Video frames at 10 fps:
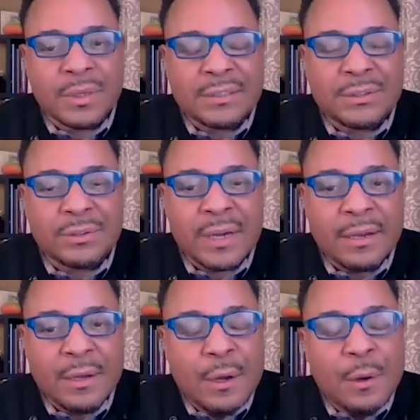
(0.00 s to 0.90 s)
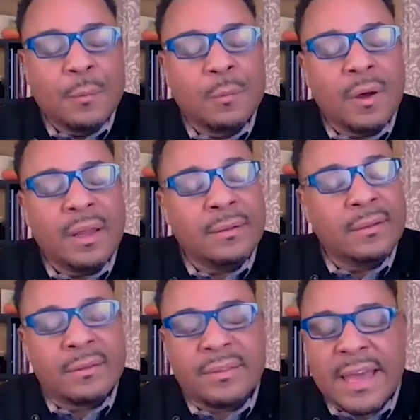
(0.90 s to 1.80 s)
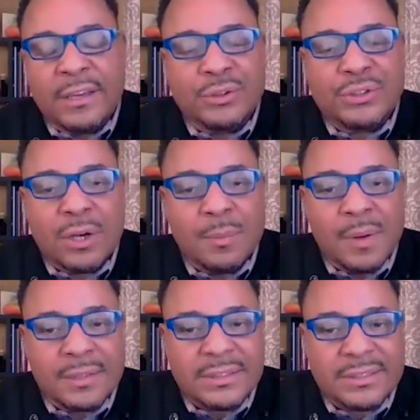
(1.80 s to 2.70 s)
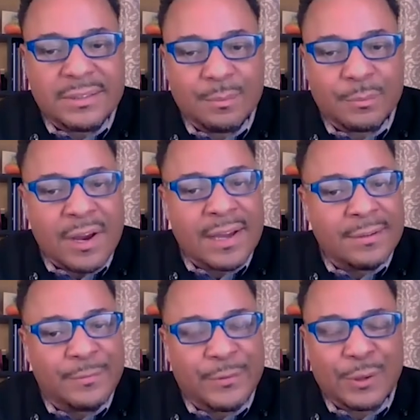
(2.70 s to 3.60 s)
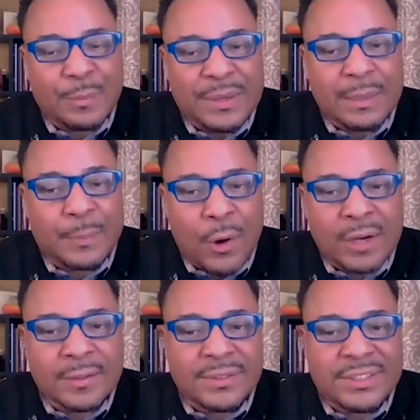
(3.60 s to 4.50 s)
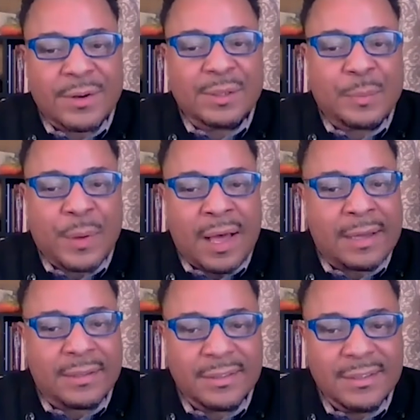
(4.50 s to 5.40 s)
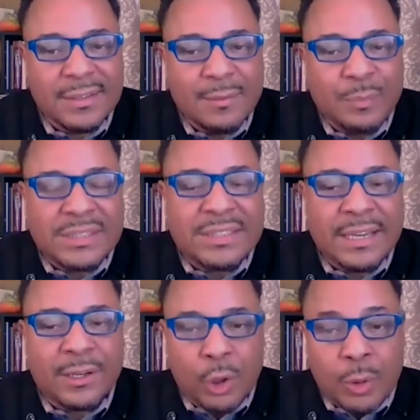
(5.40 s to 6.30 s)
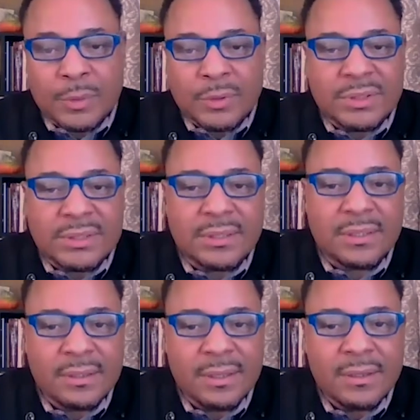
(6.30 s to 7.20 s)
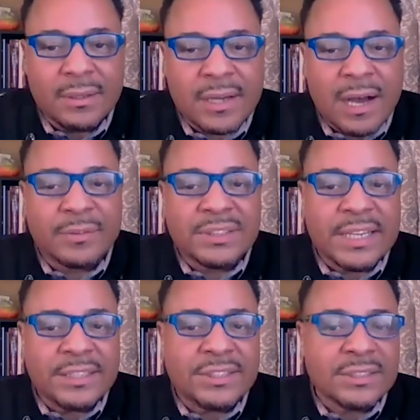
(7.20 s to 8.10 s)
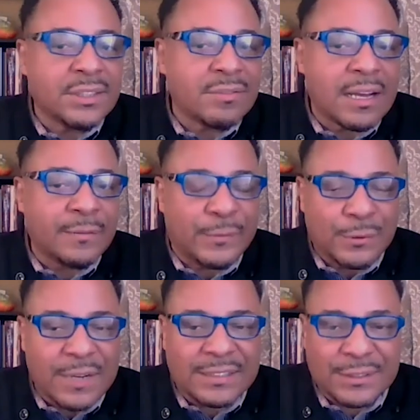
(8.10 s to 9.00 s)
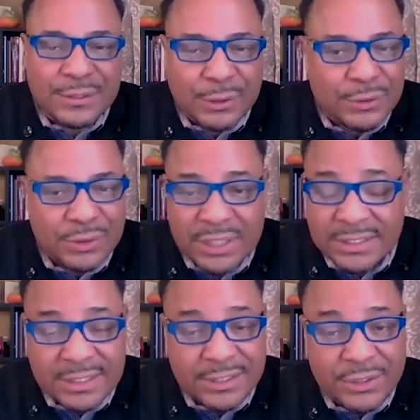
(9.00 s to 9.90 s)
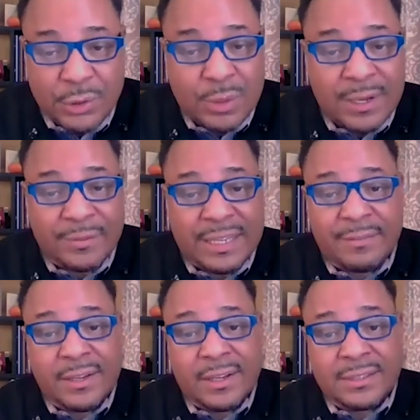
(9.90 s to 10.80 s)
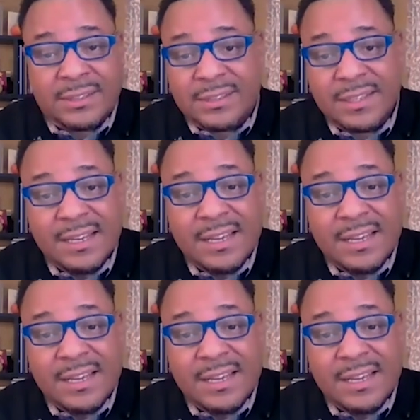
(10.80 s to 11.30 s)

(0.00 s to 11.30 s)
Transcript: Well, that's great. Well, thank you so much, Bren, for being part of Stirring the Pot, BCA Global's conversations around food, race, and social justice. You have given us